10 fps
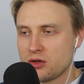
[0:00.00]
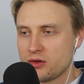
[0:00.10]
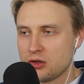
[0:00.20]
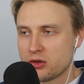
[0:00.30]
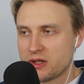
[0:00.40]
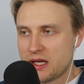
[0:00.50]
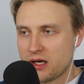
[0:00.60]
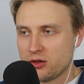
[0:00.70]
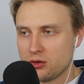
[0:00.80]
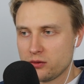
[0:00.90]
on the long
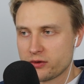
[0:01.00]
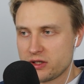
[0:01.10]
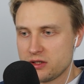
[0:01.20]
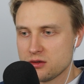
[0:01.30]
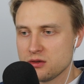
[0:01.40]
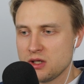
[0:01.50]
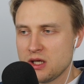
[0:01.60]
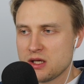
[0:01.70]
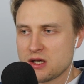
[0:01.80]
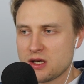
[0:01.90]
diagonal over here,
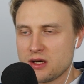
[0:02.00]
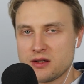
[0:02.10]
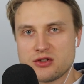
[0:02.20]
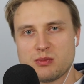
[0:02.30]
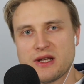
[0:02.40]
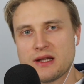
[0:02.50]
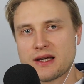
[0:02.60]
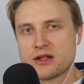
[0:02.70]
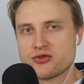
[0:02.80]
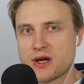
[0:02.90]
and to play it
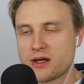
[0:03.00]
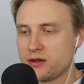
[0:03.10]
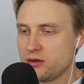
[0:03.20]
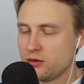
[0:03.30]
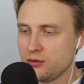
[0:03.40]
like a dragon.